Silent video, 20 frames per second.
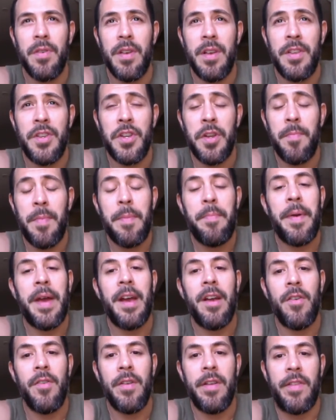It should be
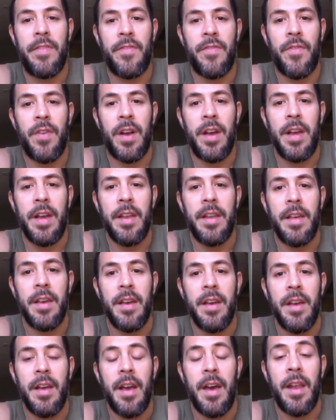parents, right?
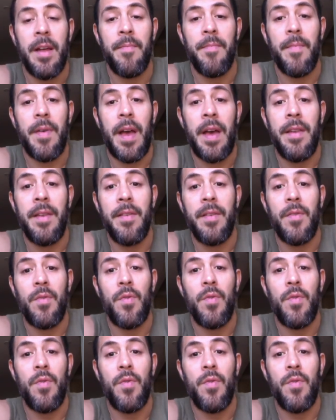And